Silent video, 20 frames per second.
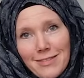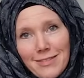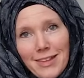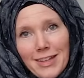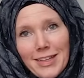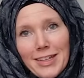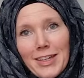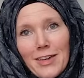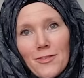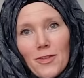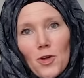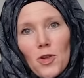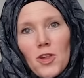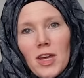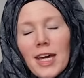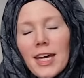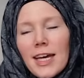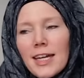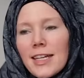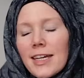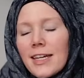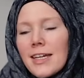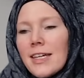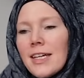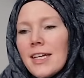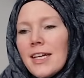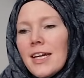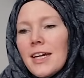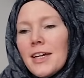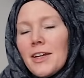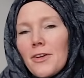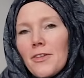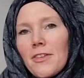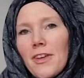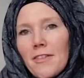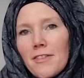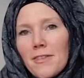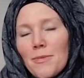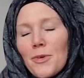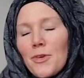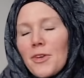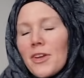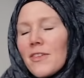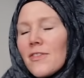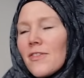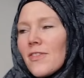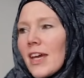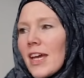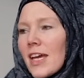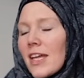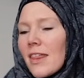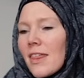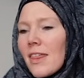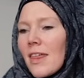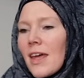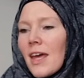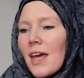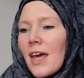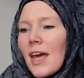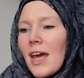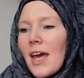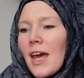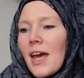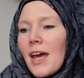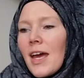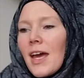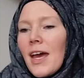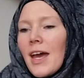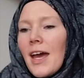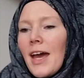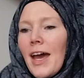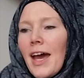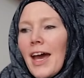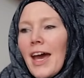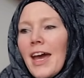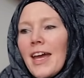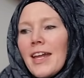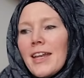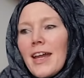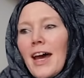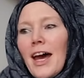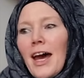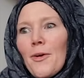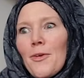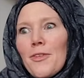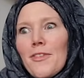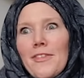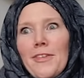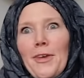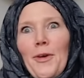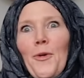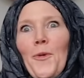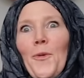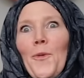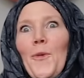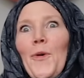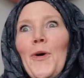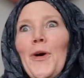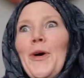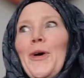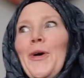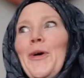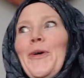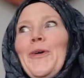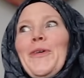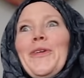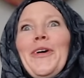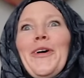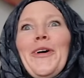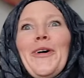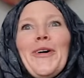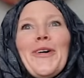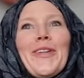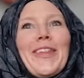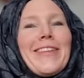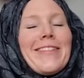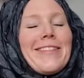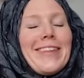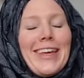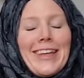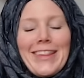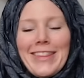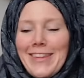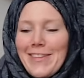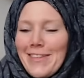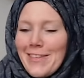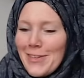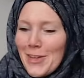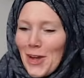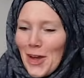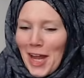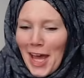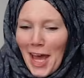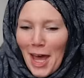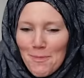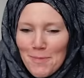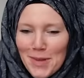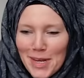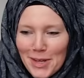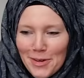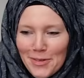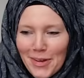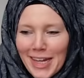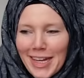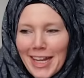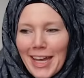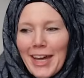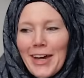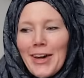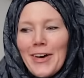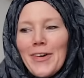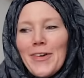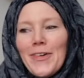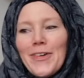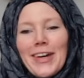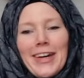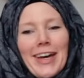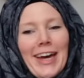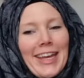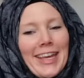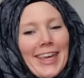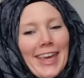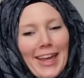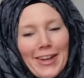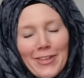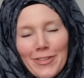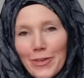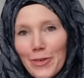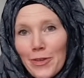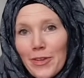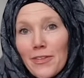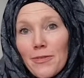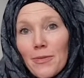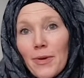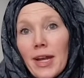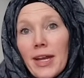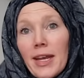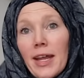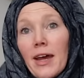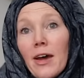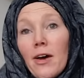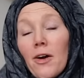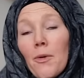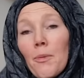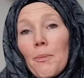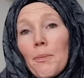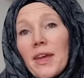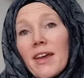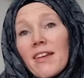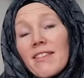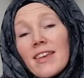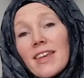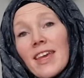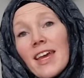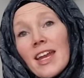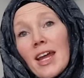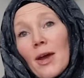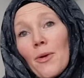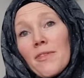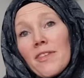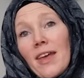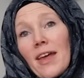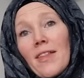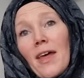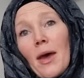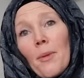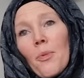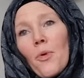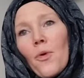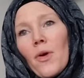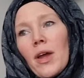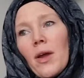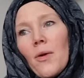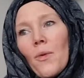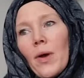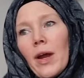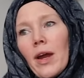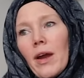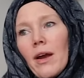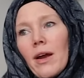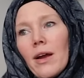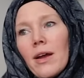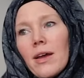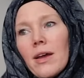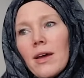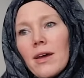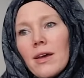like, give your shahada, your testimony of faith. And I was just like, whoa, no, this is not happening right now. I can't do this right now. Because again, I was at that point where,